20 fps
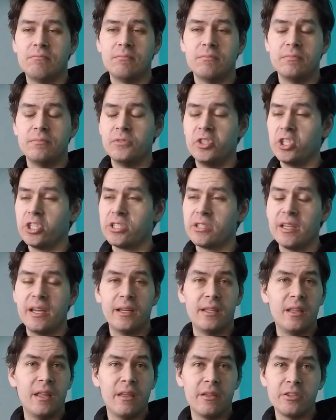just like
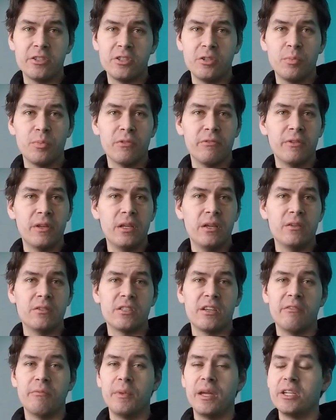the other super videos
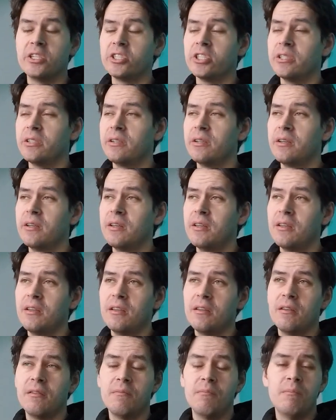I've mentioned,
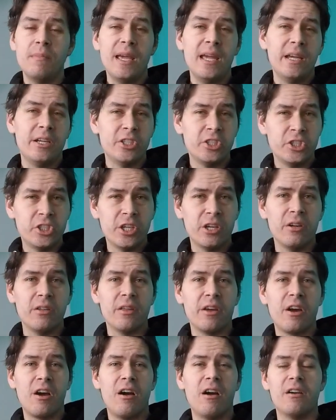make sure the
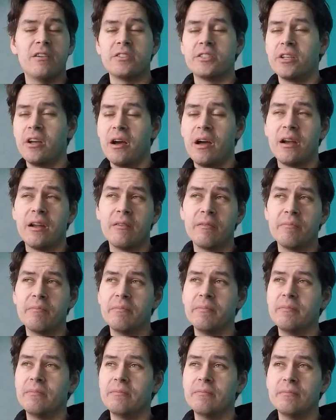car is not
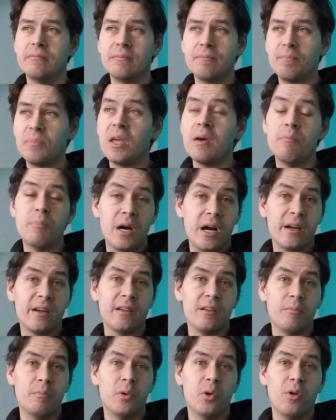a bucket
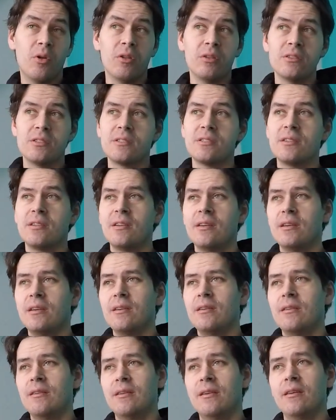of bolts.
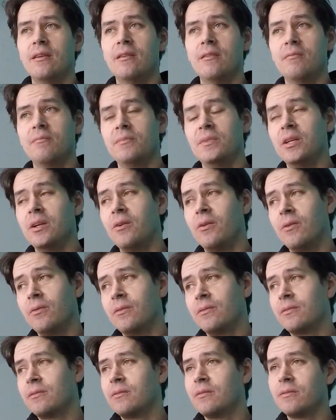You know,
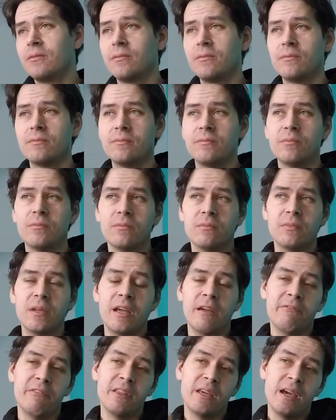
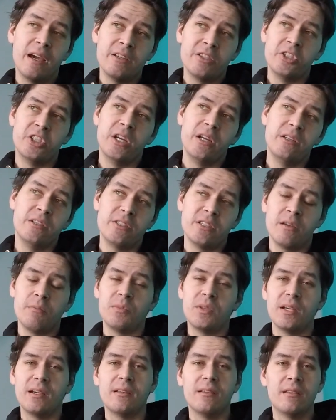if the guys change
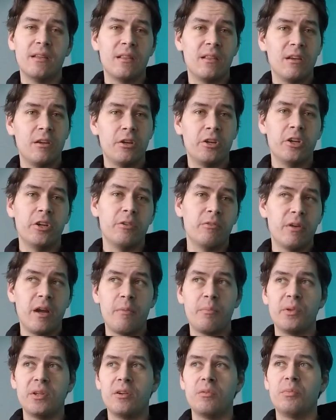something, that they're good,
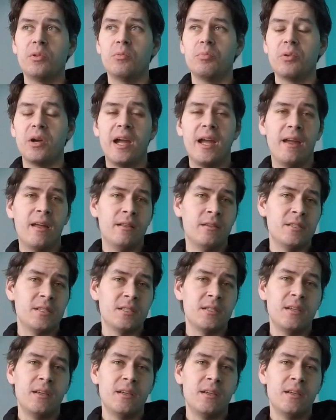reputable brands.